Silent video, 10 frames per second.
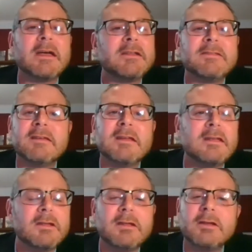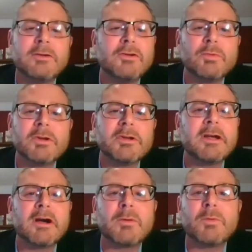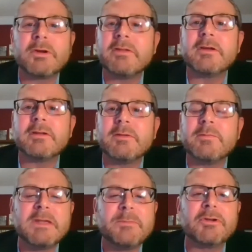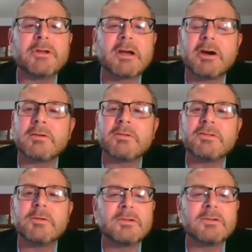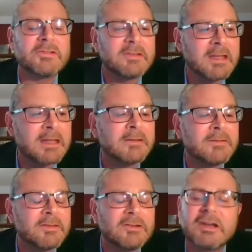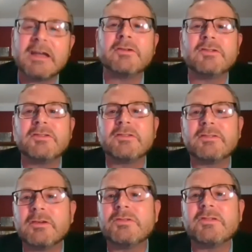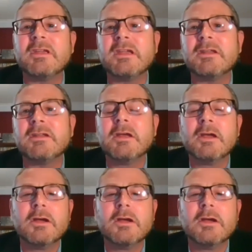would say, you know, you really are one of the, the people in Congress who understands the challenges associated